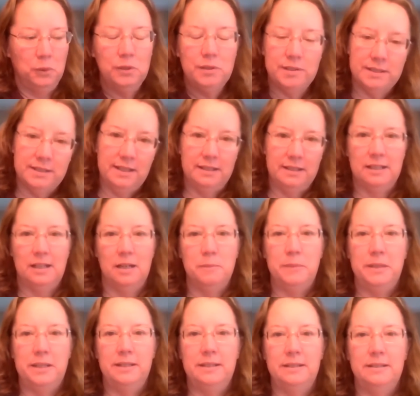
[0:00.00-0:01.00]
books that
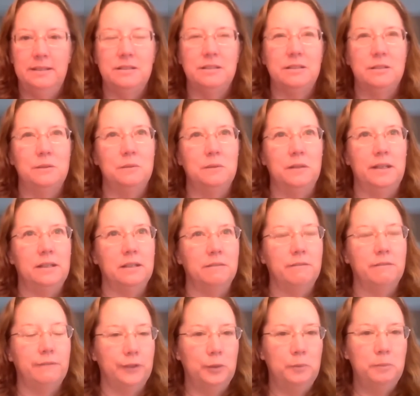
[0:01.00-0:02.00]
come in to like
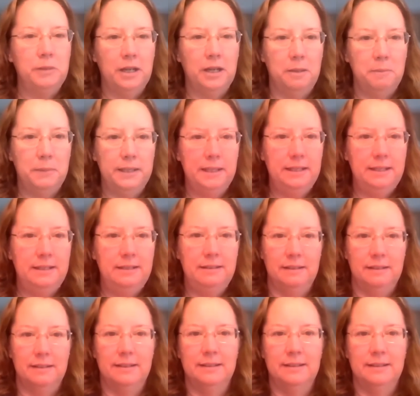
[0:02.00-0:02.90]
a film company.